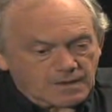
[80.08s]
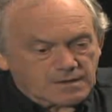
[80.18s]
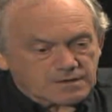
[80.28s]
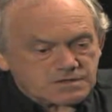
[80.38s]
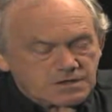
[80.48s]

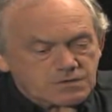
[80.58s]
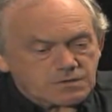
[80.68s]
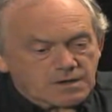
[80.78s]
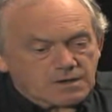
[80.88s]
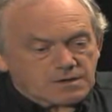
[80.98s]

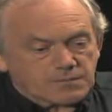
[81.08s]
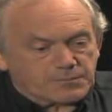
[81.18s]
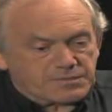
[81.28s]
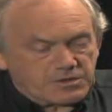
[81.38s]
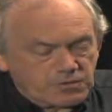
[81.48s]
So
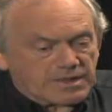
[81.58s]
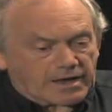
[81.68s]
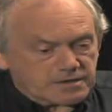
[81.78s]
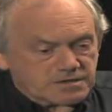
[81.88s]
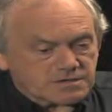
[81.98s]
blue
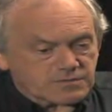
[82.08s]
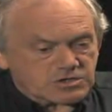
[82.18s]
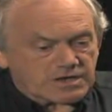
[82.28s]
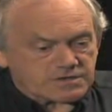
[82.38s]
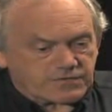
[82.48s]
light,
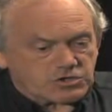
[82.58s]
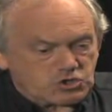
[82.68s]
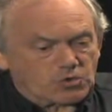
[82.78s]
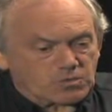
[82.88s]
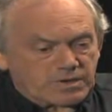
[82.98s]
which has a very
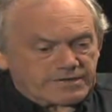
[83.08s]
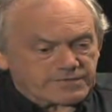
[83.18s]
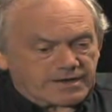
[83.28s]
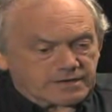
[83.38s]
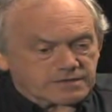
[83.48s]
short
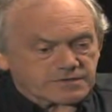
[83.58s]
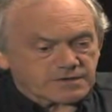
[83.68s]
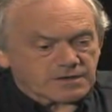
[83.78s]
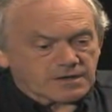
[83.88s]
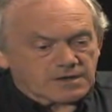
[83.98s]

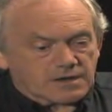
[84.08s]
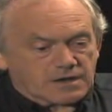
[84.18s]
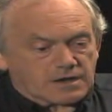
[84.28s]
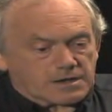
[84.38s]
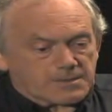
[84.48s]
wavelength,
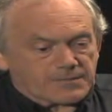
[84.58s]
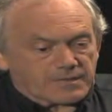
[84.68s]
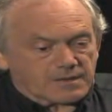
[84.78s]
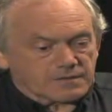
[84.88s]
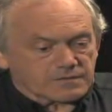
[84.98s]
um,
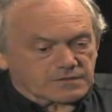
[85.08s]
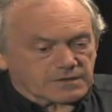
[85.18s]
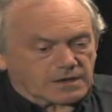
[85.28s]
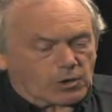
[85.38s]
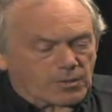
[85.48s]

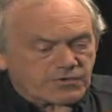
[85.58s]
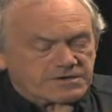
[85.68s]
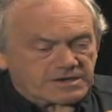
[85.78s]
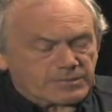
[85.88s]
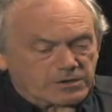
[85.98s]
the
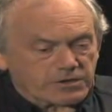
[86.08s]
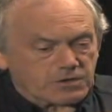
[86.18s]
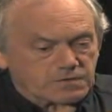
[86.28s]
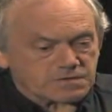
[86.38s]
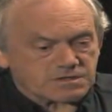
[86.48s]
cooperating
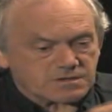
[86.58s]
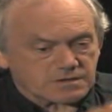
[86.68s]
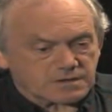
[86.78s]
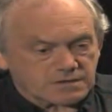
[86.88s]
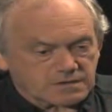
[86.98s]
molecules
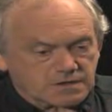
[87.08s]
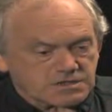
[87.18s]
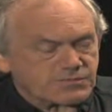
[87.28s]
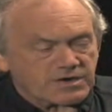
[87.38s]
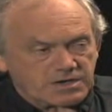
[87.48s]
are
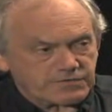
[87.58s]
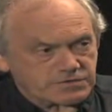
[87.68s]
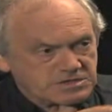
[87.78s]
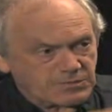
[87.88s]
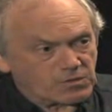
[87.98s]
just spread
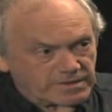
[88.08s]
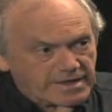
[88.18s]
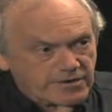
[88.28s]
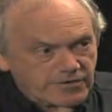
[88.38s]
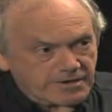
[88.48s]
over a small
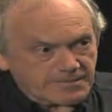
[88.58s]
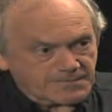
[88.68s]
area.